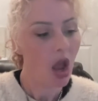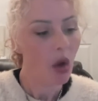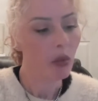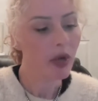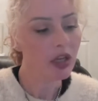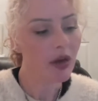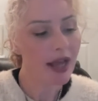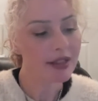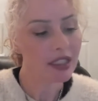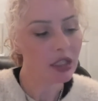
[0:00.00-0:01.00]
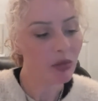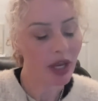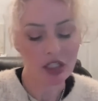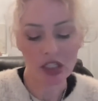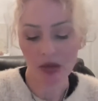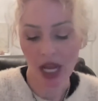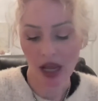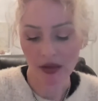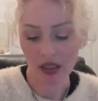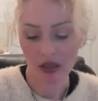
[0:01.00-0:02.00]
What are you asking the pendulum,
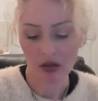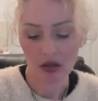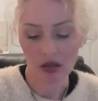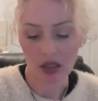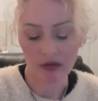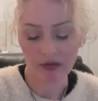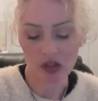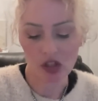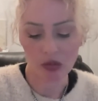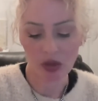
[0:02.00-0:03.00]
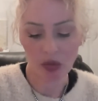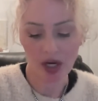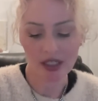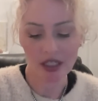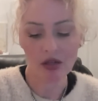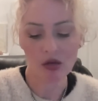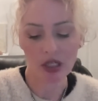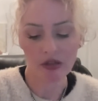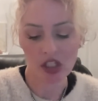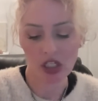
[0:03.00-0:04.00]
Kathy? If she'll be president or
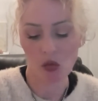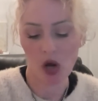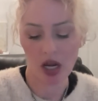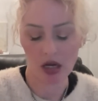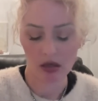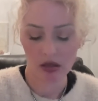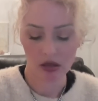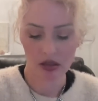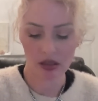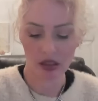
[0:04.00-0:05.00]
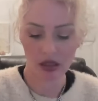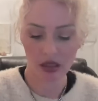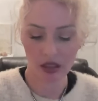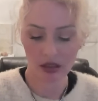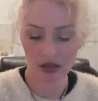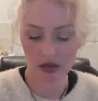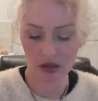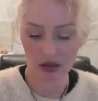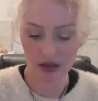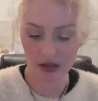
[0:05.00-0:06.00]
if she won? Because I think that's
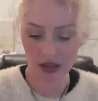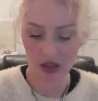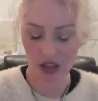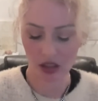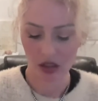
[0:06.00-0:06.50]
a distinction.